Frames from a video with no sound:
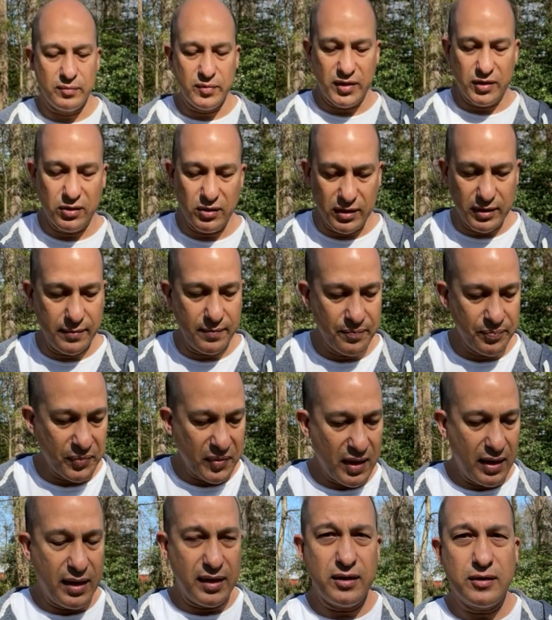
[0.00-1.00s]
it'd be good.
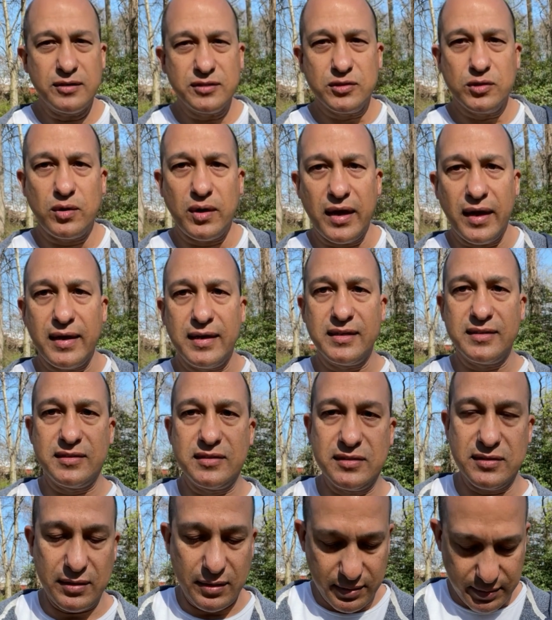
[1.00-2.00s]
It also has
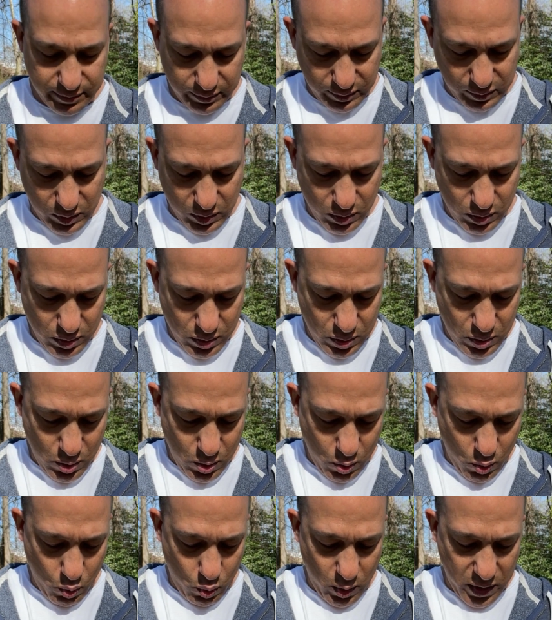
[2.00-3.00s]
some
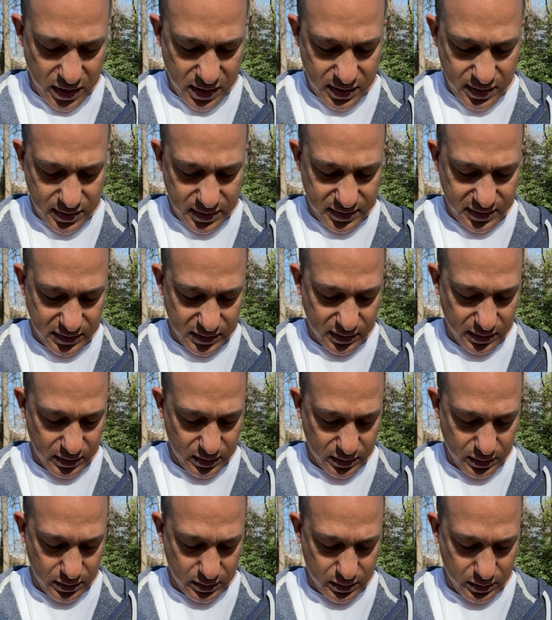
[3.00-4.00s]
wind
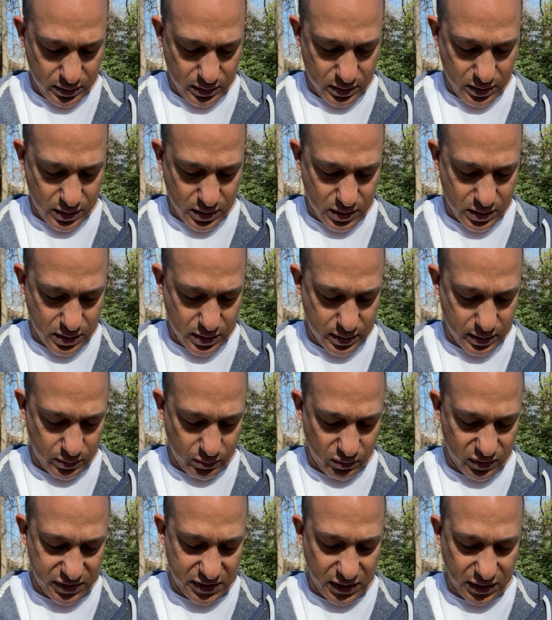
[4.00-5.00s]

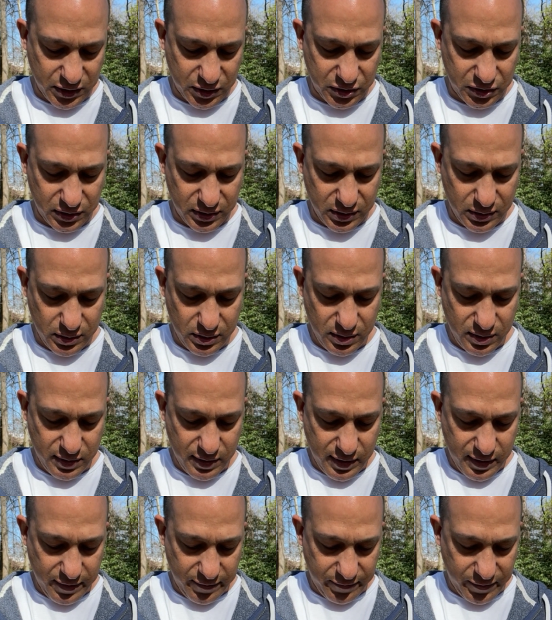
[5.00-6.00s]
reduction
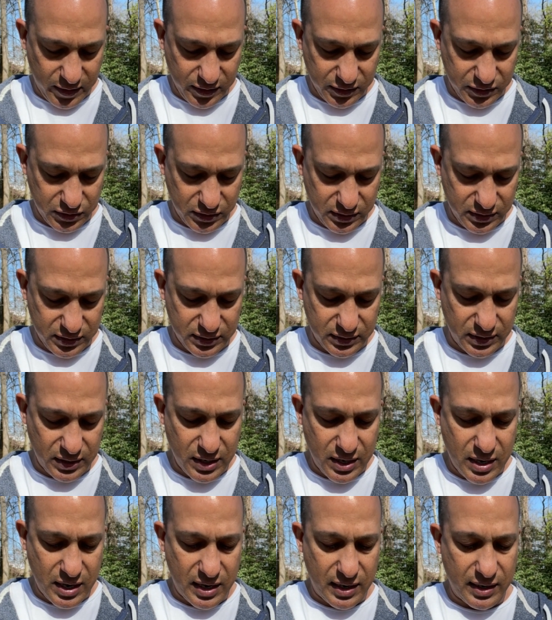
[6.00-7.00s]
functions,
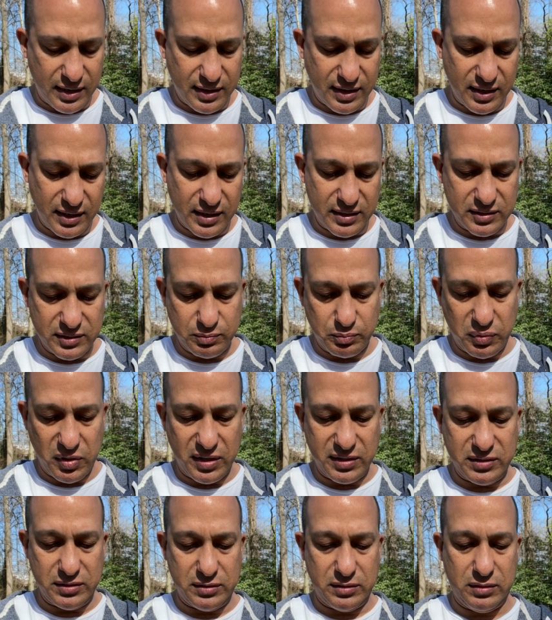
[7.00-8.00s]
and I think I just
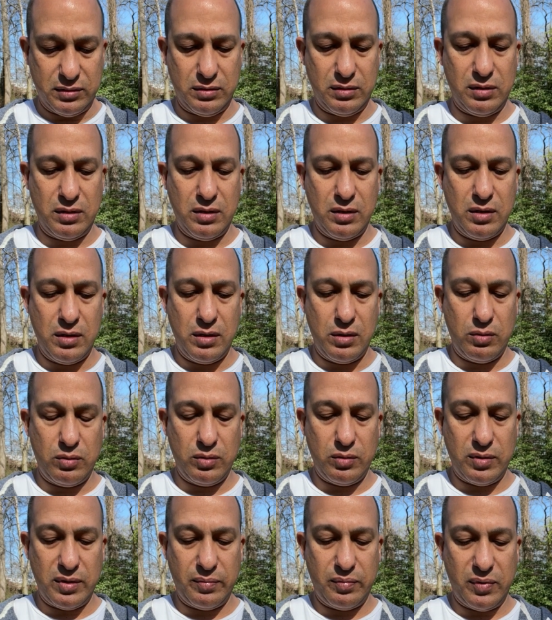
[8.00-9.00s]
press,
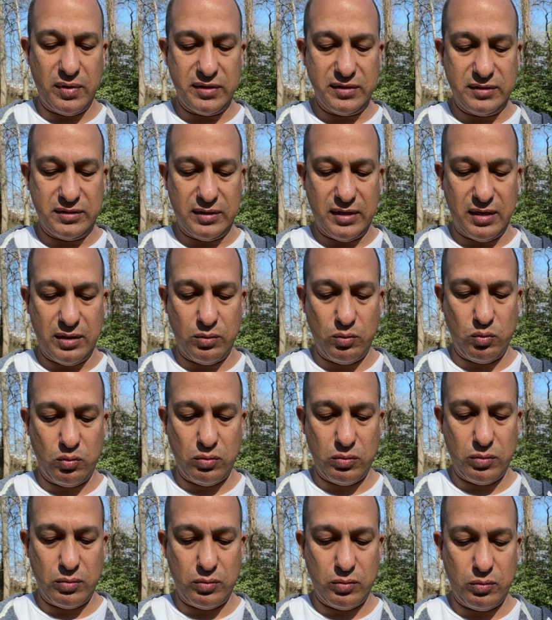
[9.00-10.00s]
oh, I press that
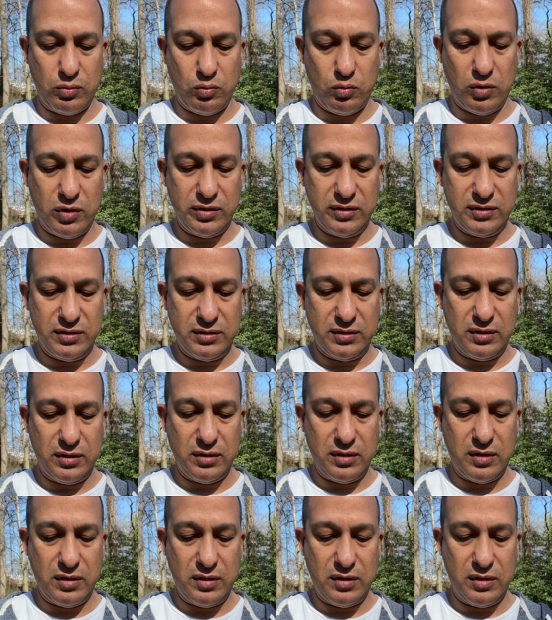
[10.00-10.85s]
once